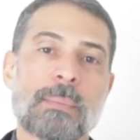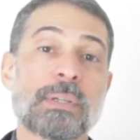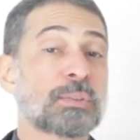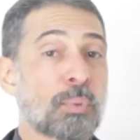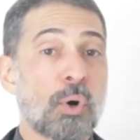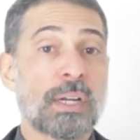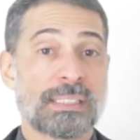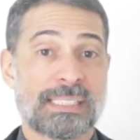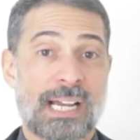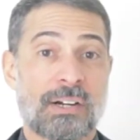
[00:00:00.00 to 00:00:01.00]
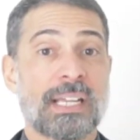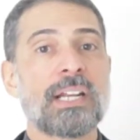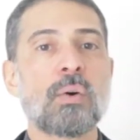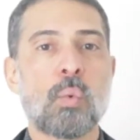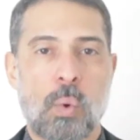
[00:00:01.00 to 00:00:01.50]
is broken down
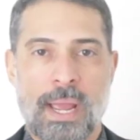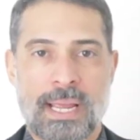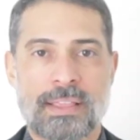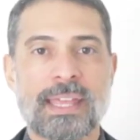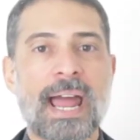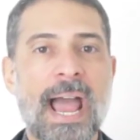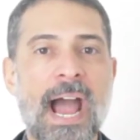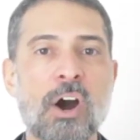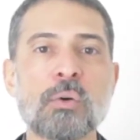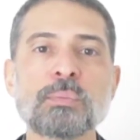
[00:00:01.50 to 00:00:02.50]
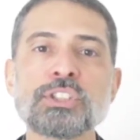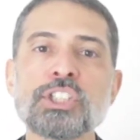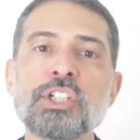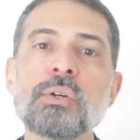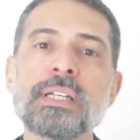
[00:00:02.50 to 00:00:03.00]
in a way that
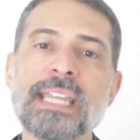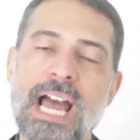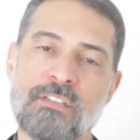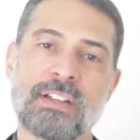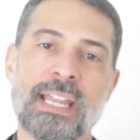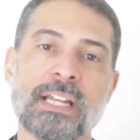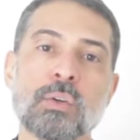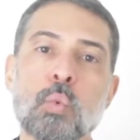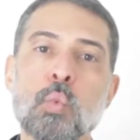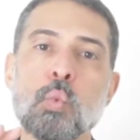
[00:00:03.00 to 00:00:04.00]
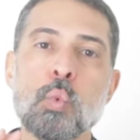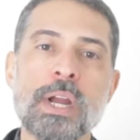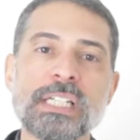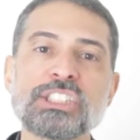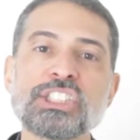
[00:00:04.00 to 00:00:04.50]
helps you navigate
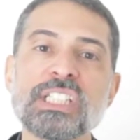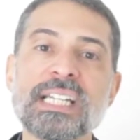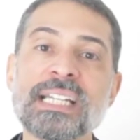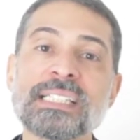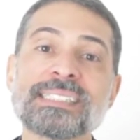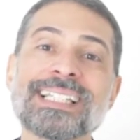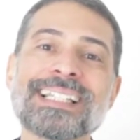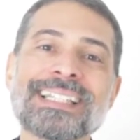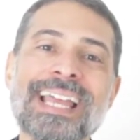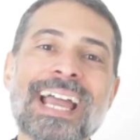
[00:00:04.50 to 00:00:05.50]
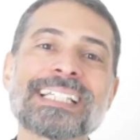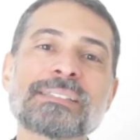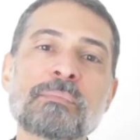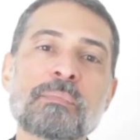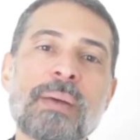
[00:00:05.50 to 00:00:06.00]
which is the next
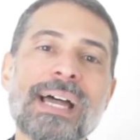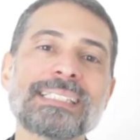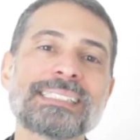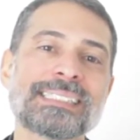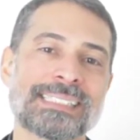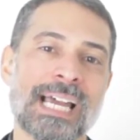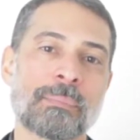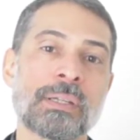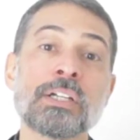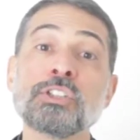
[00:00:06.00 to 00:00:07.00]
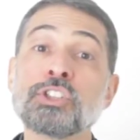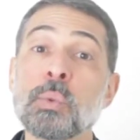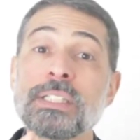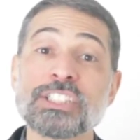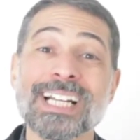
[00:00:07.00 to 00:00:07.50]
best step
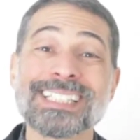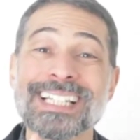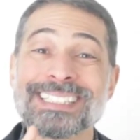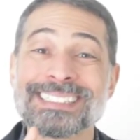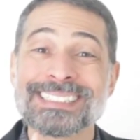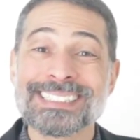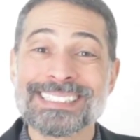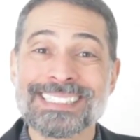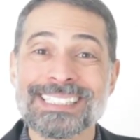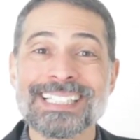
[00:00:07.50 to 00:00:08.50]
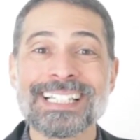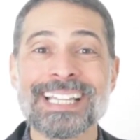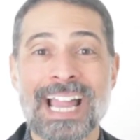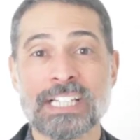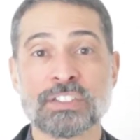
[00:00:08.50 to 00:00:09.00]
to inject consistent
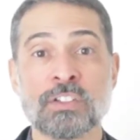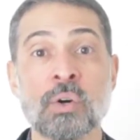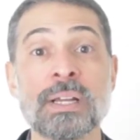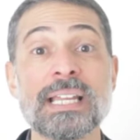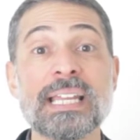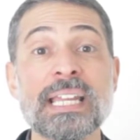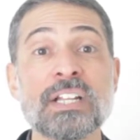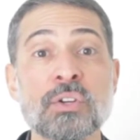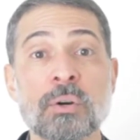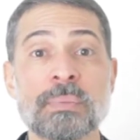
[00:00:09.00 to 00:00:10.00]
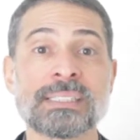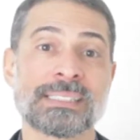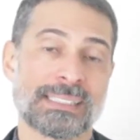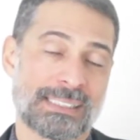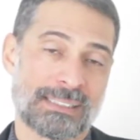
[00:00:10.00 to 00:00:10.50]
cash flow in your business.